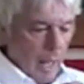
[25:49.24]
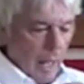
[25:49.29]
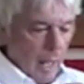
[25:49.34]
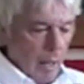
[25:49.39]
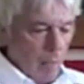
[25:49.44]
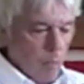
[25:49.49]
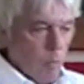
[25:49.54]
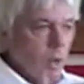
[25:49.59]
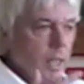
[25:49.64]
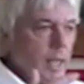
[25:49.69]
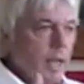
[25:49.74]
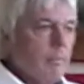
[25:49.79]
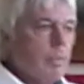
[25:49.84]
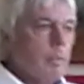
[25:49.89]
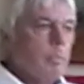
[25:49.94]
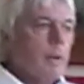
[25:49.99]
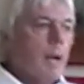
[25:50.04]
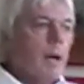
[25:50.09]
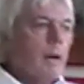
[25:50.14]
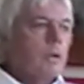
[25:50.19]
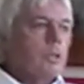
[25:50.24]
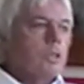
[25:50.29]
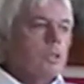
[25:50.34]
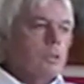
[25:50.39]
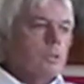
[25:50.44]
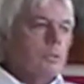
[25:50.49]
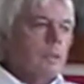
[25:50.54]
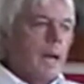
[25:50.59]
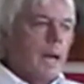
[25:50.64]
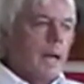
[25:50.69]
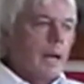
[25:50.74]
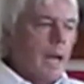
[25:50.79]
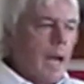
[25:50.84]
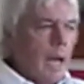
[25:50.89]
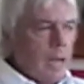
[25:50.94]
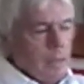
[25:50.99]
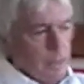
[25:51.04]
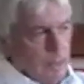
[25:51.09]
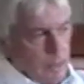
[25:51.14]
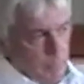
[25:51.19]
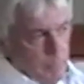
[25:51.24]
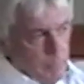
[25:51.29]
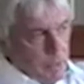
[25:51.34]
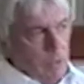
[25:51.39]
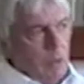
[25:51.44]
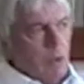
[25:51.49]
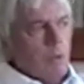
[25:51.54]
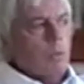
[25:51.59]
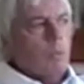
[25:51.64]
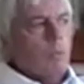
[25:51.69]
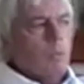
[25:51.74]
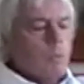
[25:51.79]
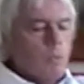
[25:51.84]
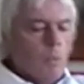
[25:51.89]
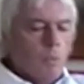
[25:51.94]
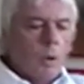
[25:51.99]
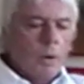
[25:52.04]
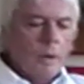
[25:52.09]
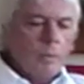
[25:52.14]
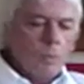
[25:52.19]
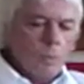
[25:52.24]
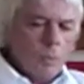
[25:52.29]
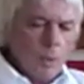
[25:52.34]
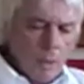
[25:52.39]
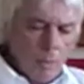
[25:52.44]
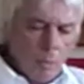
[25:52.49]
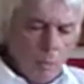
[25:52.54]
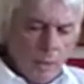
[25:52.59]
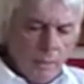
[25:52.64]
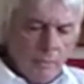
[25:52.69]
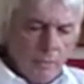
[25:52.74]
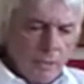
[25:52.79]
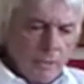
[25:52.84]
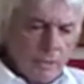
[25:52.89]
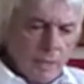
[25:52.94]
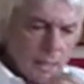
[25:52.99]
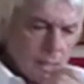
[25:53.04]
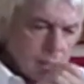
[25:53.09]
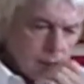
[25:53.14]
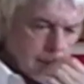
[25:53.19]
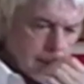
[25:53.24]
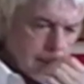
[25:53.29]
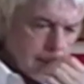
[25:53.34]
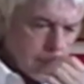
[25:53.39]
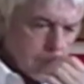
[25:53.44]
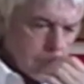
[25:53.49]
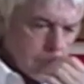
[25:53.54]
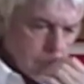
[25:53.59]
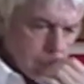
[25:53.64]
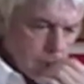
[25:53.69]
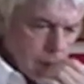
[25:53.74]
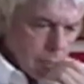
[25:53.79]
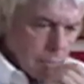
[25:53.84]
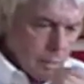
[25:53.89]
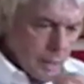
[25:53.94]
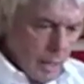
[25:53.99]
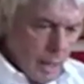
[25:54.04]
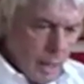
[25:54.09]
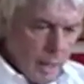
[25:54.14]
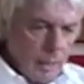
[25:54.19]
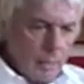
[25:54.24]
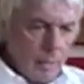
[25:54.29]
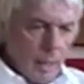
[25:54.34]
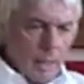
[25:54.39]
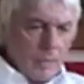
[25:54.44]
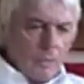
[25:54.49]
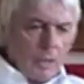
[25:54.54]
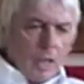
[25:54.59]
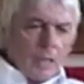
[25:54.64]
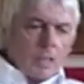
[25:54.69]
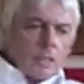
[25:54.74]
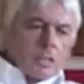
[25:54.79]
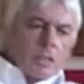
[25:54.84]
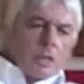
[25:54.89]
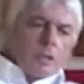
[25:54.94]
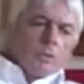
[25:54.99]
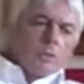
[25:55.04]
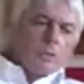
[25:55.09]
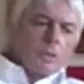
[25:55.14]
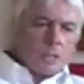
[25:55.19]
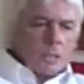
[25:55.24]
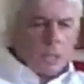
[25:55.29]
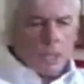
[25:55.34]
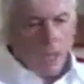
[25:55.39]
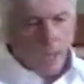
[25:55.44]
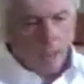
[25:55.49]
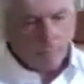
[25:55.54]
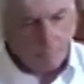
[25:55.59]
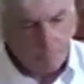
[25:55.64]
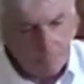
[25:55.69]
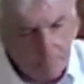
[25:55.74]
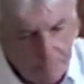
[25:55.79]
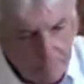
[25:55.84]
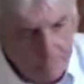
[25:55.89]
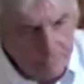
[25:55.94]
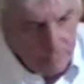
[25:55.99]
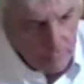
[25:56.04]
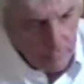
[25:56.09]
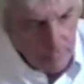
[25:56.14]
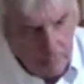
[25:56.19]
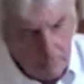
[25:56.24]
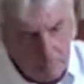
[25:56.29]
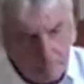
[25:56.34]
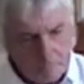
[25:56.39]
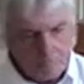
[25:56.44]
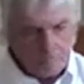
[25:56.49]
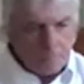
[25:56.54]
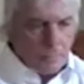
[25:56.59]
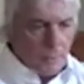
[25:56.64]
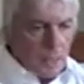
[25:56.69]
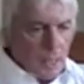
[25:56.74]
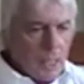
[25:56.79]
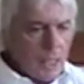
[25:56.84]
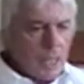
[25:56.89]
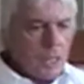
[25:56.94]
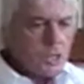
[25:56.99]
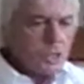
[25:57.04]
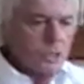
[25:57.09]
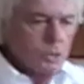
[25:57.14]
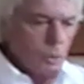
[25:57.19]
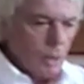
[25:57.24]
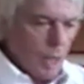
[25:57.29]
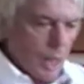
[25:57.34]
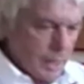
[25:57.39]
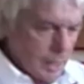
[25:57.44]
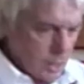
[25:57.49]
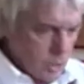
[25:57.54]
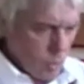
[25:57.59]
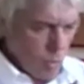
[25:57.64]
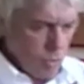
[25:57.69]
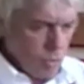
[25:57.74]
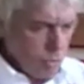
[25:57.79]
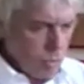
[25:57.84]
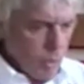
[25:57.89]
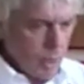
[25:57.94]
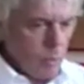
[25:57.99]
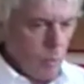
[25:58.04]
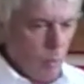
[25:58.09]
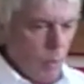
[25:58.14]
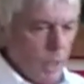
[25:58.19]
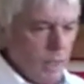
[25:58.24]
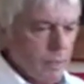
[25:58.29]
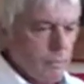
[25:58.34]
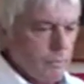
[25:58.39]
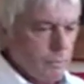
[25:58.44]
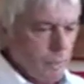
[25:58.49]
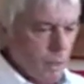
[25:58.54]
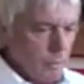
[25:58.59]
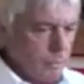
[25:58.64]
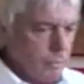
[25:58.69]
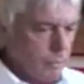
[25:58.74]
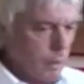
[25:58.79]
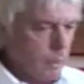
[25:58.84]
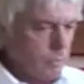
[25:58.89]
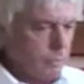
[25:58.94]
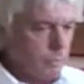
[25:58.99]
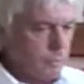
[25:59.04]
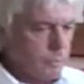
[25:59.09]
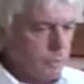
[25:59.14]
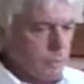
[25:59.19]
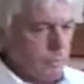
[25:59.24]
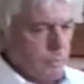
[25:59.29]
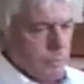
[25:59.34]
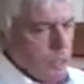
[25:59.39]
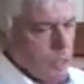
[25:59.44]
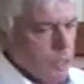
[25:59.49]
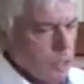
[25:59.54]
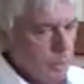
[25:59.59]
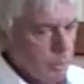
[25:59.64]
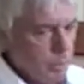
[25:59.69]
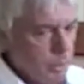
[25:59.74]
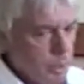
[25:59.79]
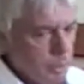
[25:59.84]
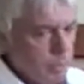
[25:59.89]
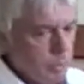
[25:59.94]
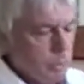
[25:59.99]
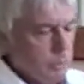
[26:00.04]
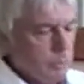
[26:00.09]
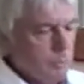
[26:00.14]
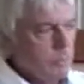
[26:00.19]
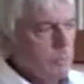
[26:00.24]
And we have the power to do that. And you know, one of the things that that I see all the time is, and it's a great way of diverting people,